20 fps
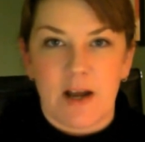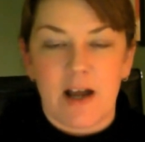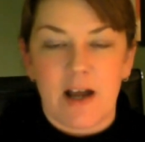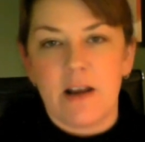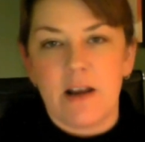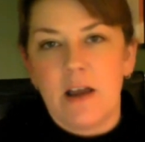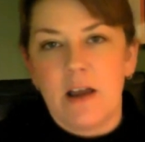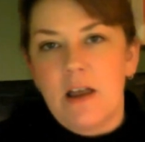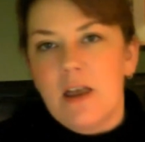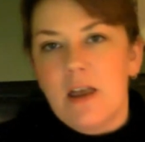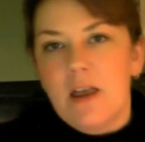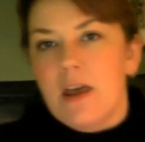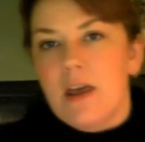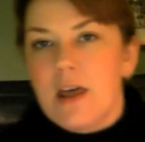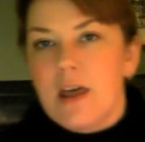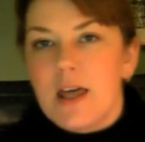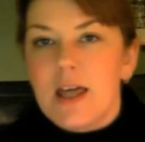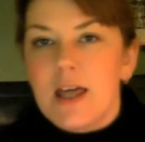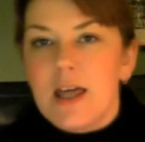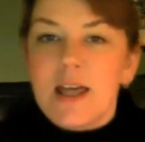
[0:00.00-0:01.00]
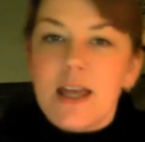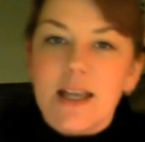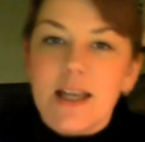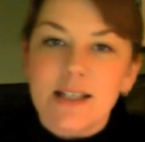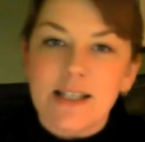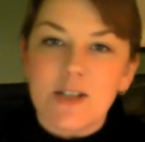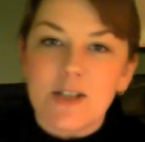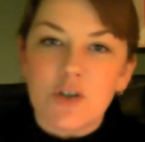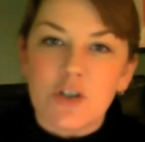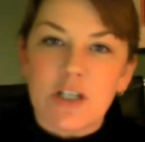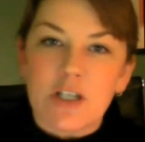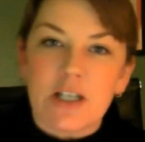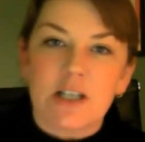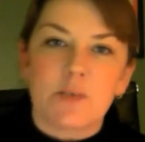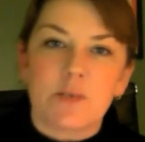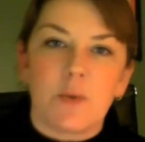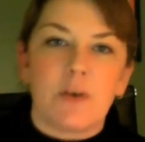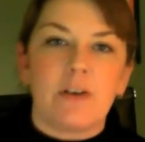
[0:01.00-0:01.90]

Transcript: And it's interesting because